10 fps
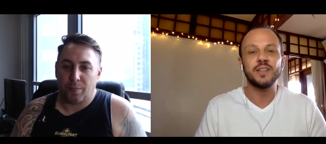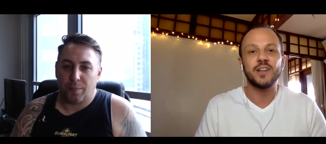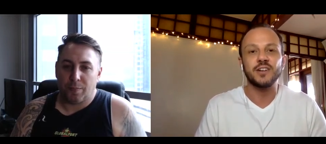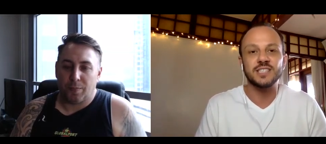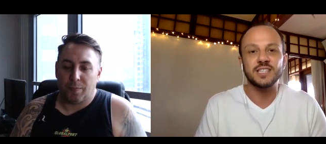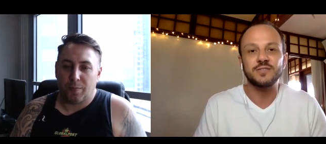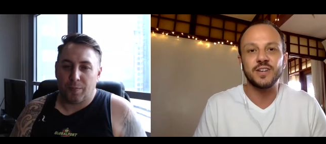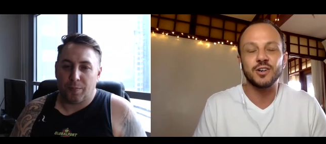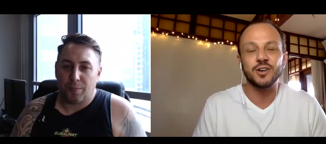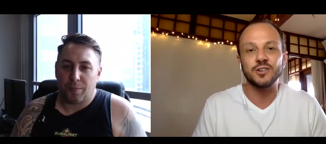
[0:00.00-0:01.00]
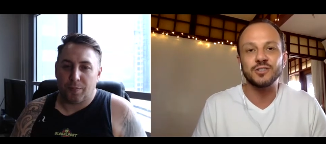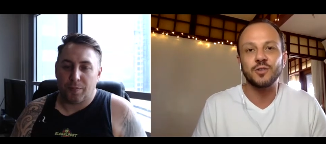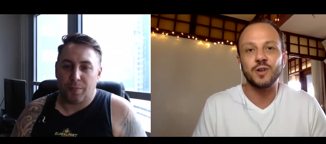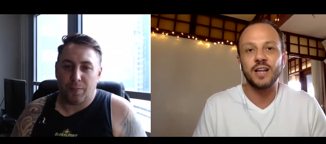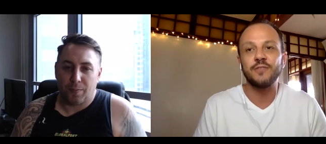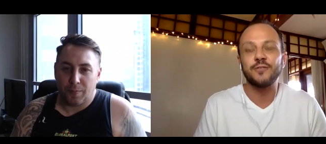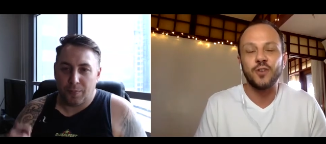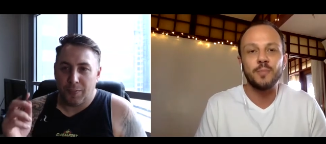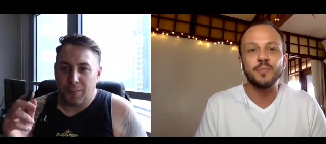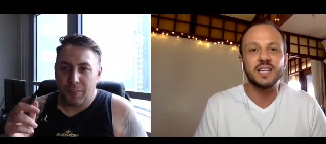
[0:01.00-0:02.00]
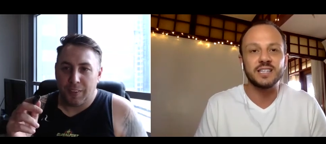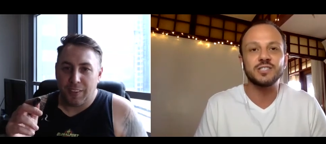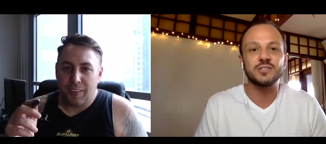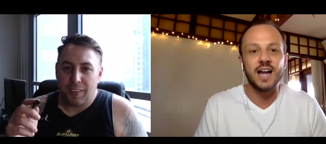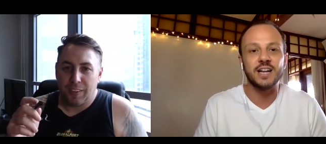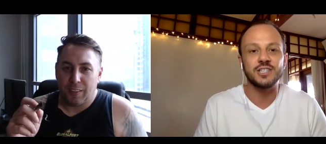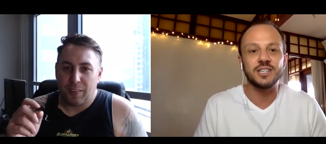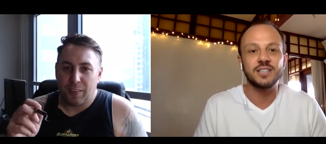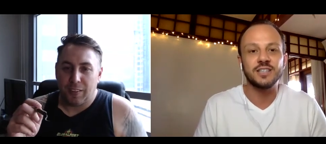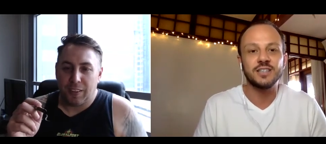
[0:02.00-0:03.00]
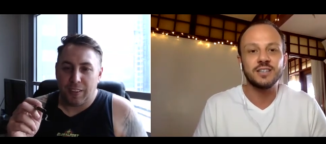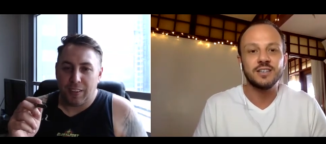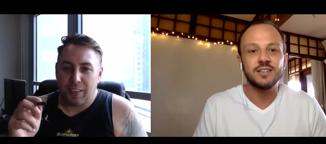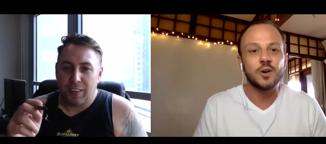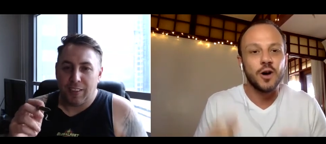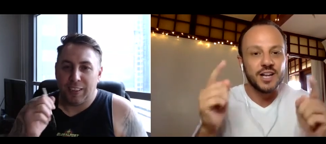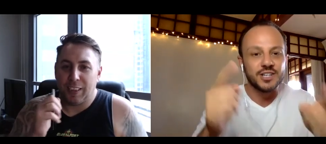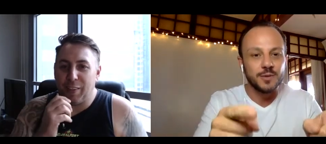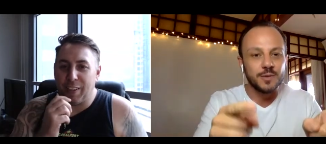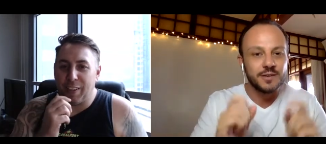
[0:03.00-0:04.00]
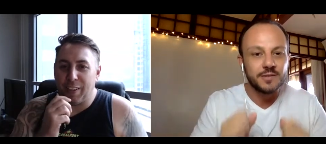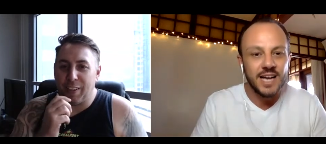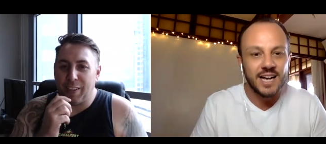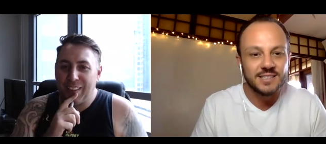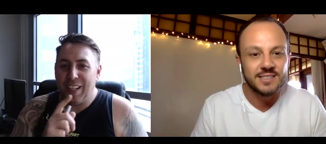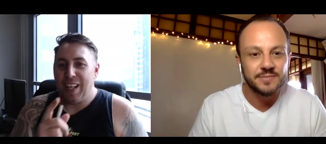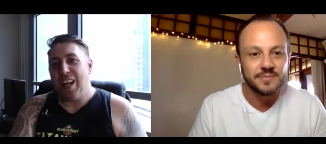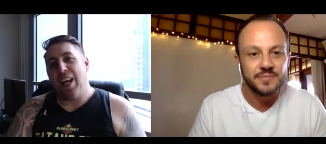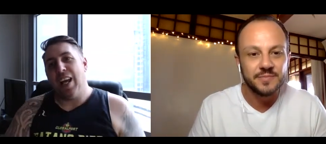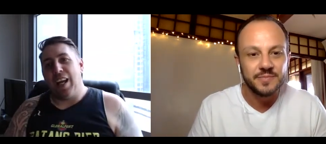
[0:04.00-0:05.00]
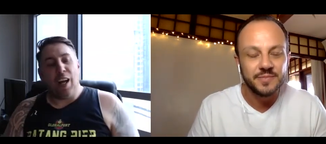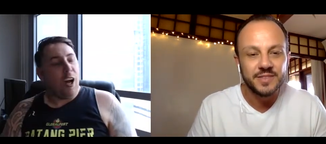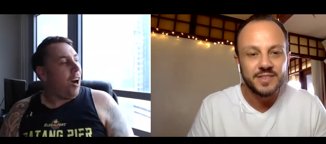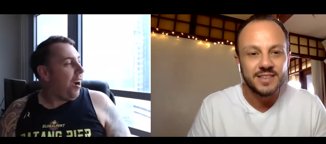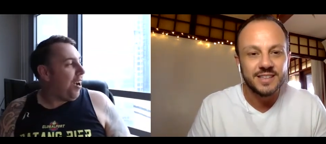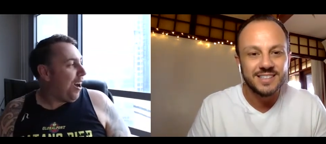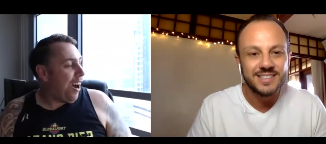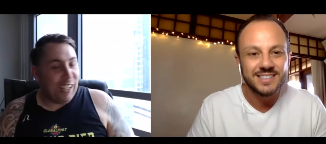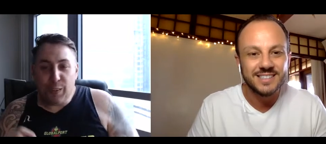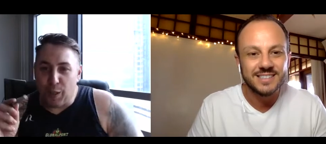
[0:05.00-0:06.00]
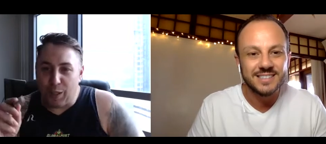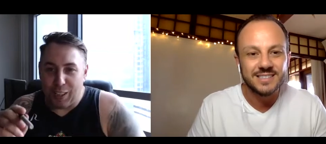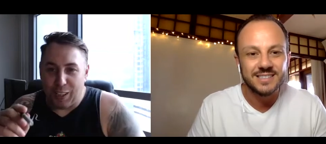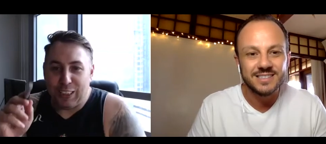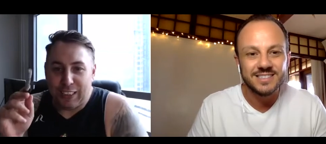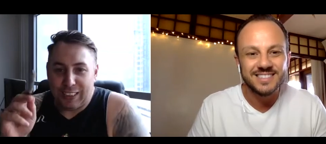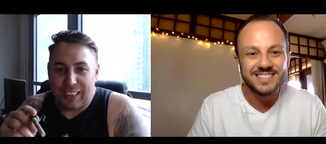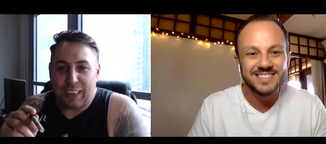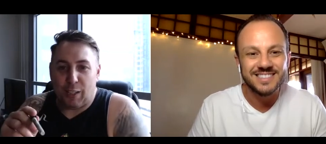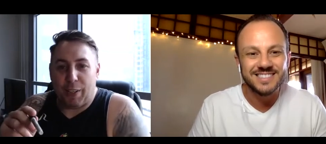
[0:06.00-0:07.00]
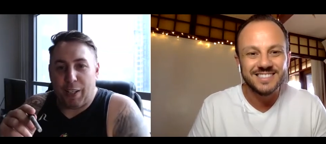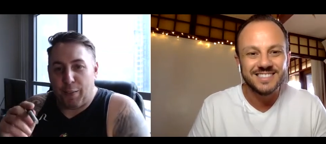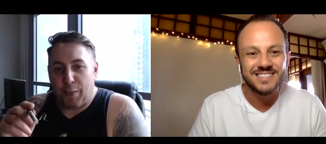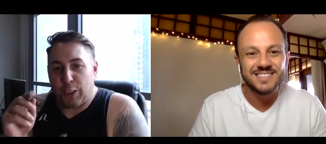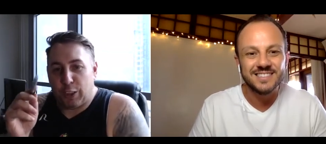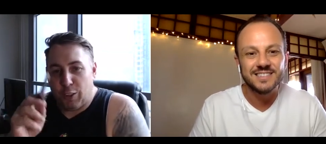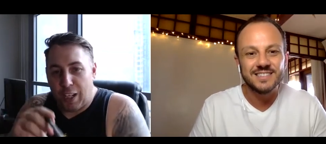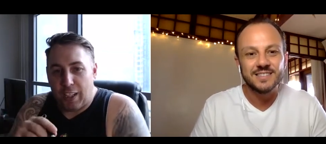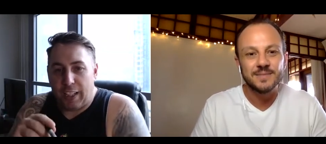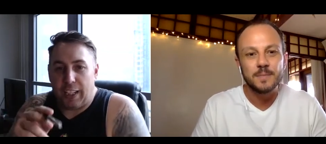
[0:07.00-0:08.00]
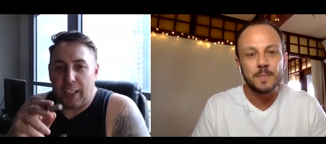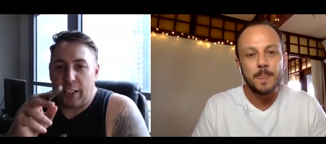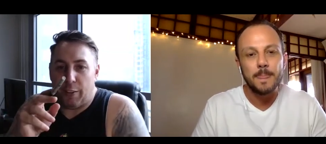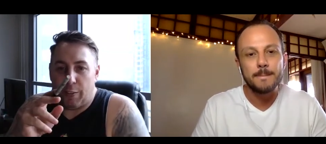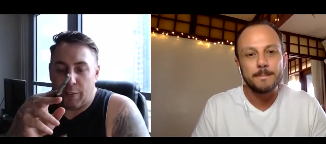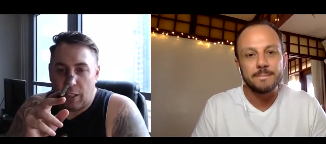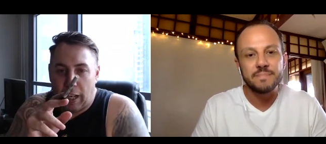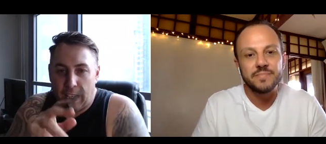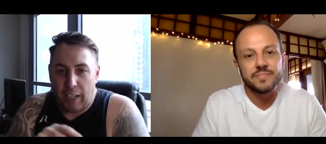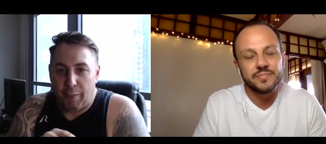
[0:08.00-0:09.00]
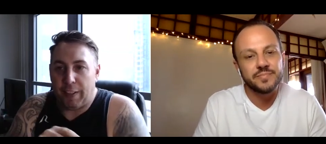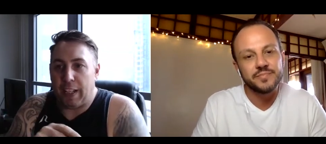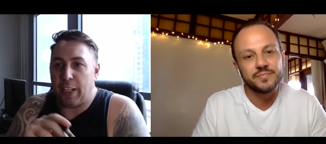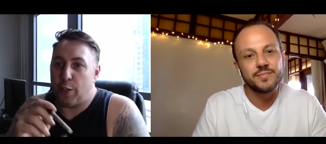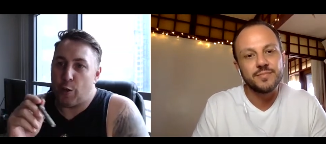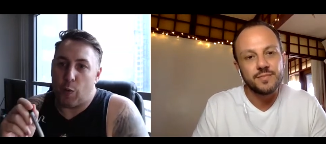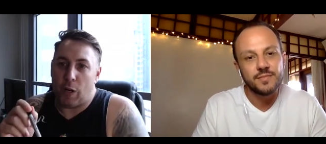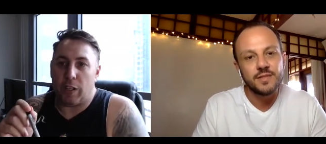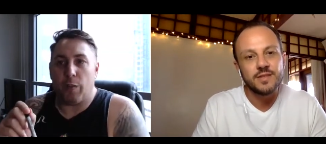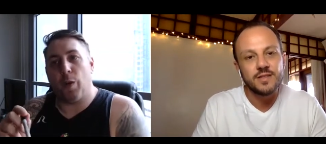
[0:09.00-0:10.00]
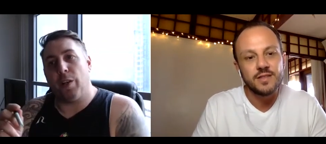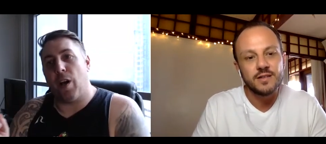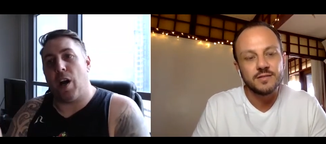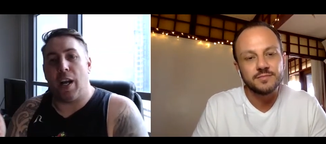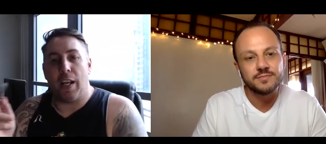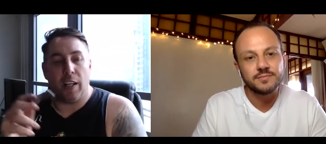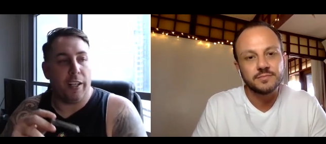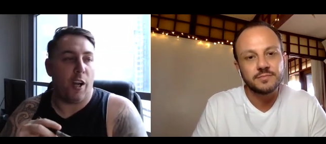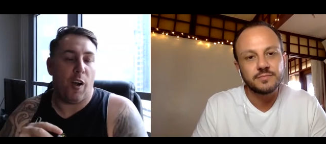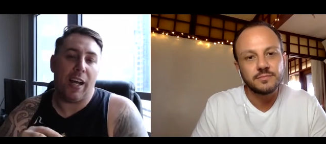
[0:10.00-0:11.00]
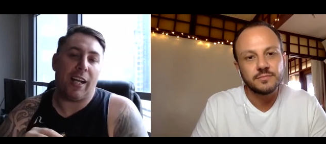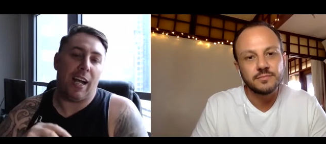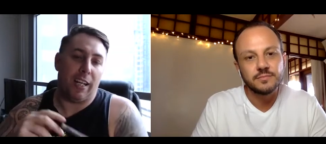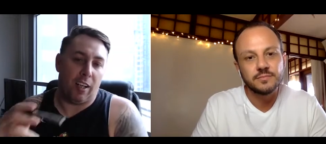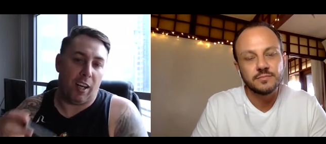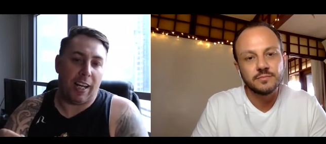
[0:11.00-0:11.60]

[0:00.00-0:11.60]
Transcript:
Speaker 1: that are six figure earners already from this strategy. Go ahead. Jimmy. Yes.
Speaker 2: I just want to, you just said something. If you're struggling and you, and everything and you're wondering, oh, I, you know, I can't, I